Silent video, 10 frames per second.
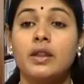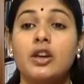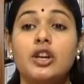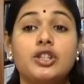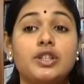
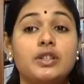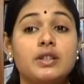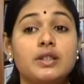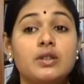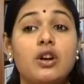She does
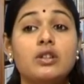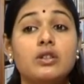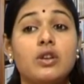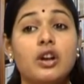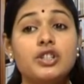not
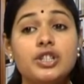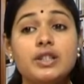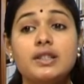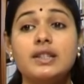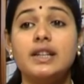
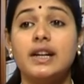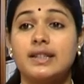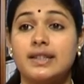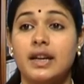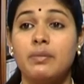consciously
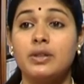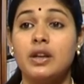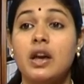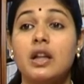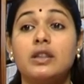accept
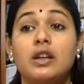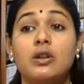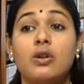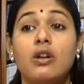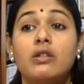that
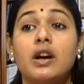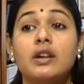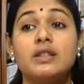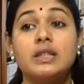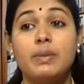Laura
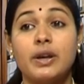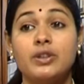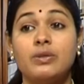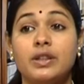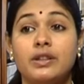is
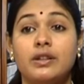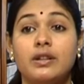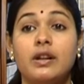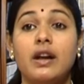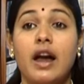peculiar
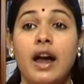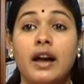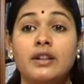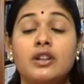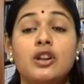
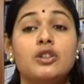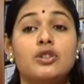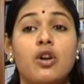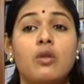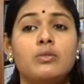and
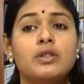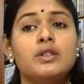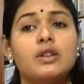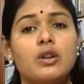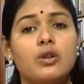Tom is
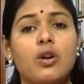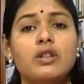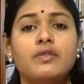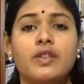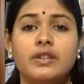not
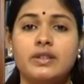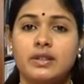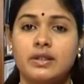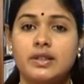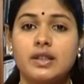very
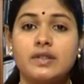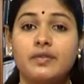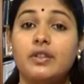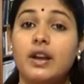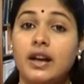
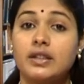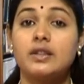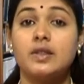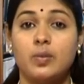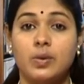successful at
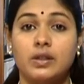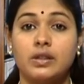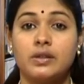his work.